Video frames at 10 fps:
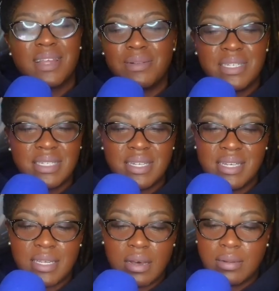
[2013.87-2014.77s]
Don't listen to
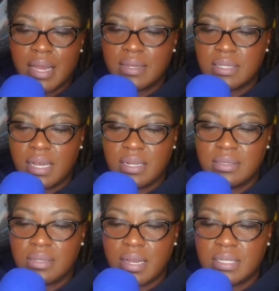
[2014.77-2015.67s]
these old ass
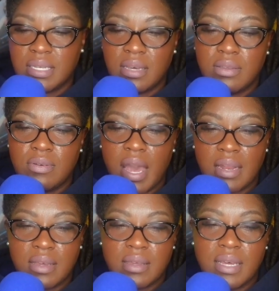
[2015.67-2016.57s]
ladies trying to tell you
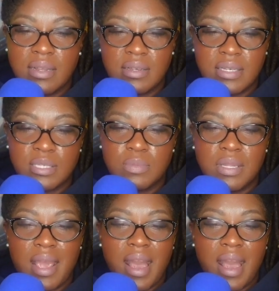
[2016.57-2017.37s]
how to get a husband.